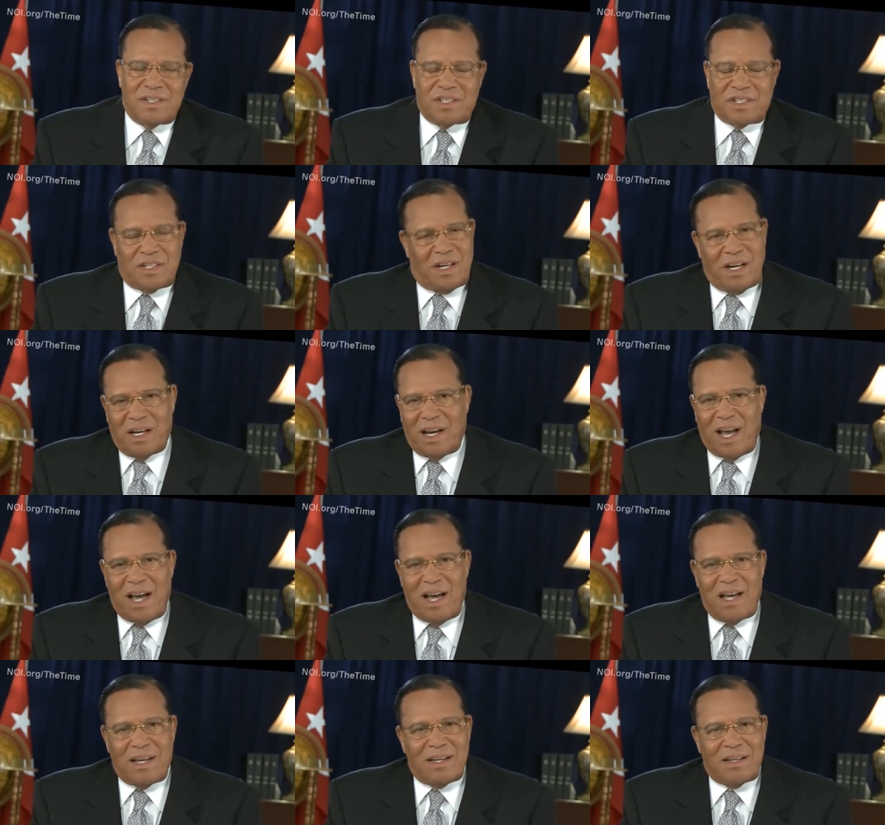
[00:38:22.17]
Shall
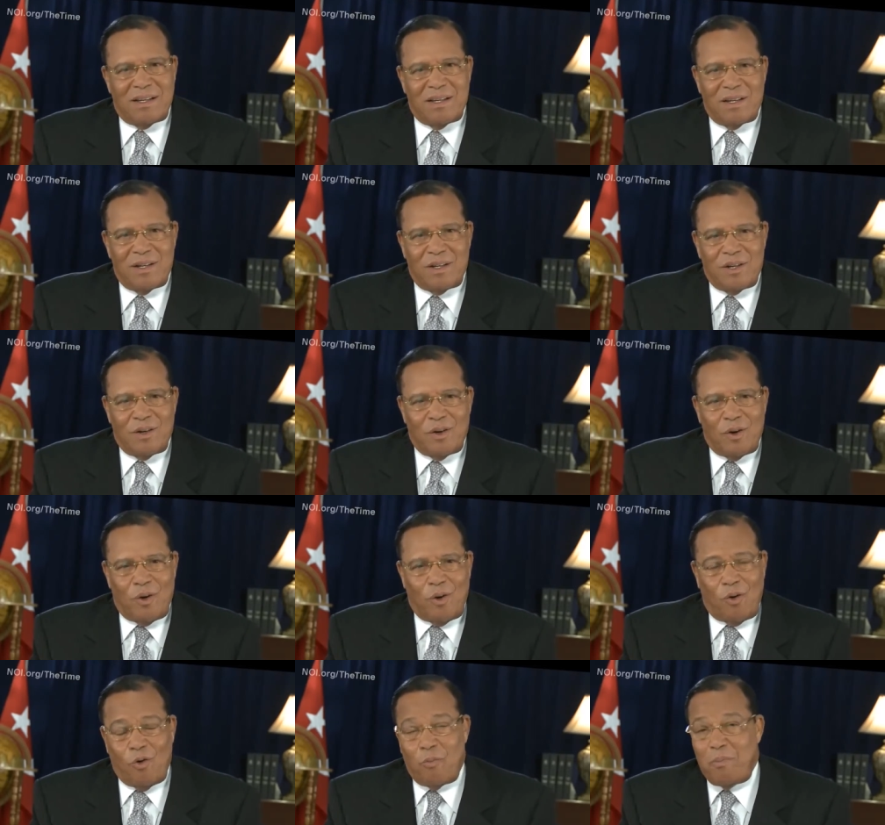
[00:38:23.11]
I
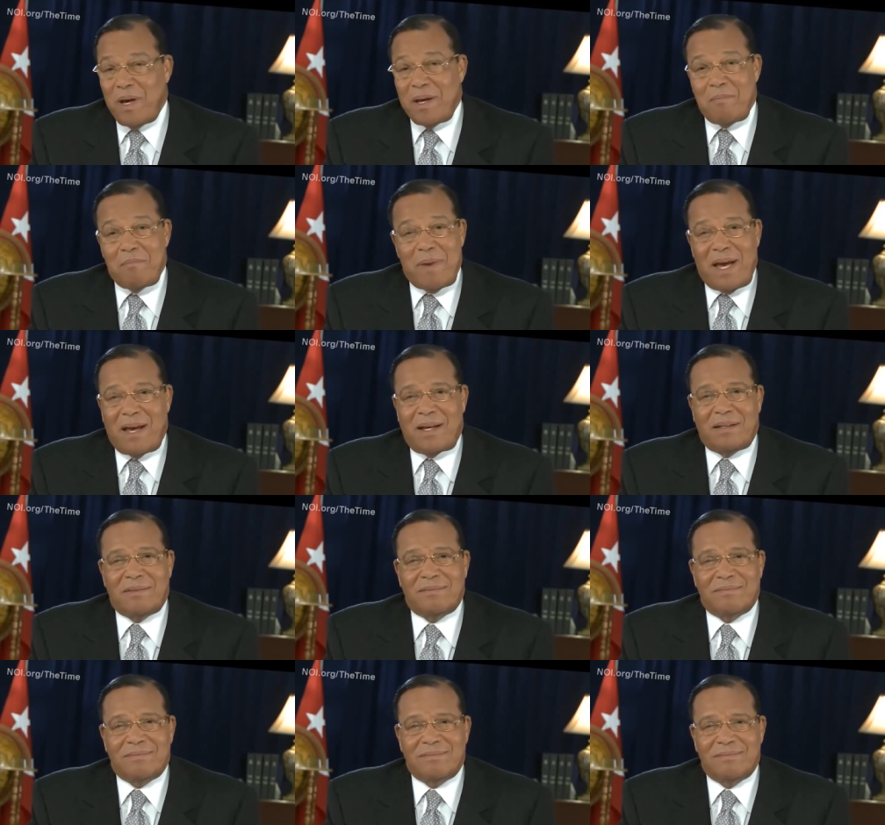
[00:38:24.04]
obey
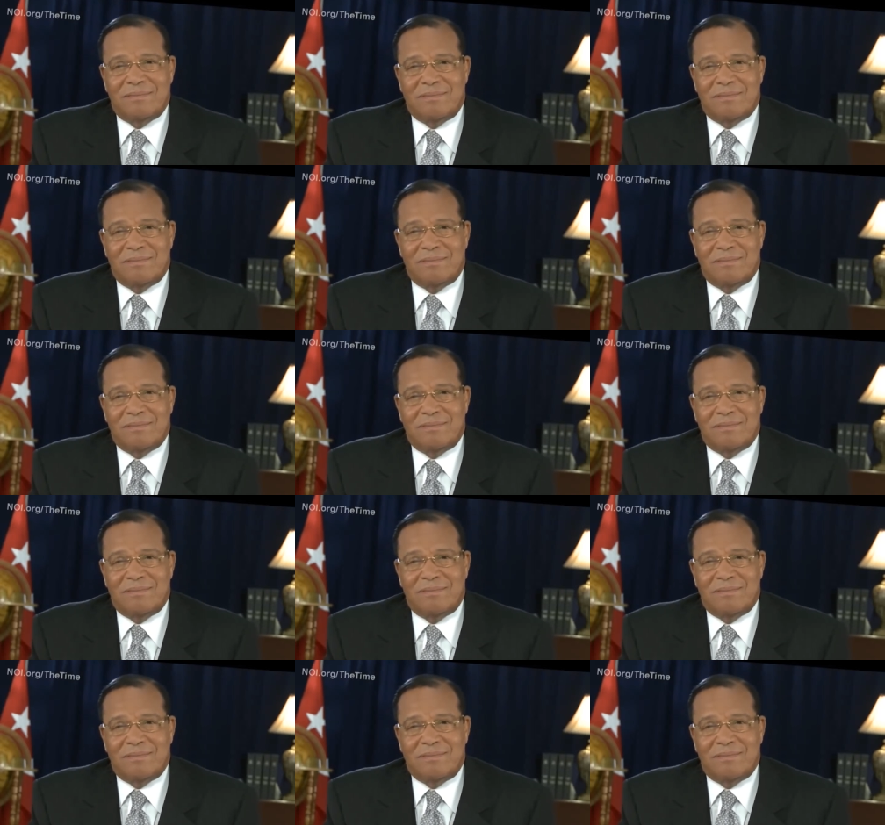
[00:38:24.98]
man?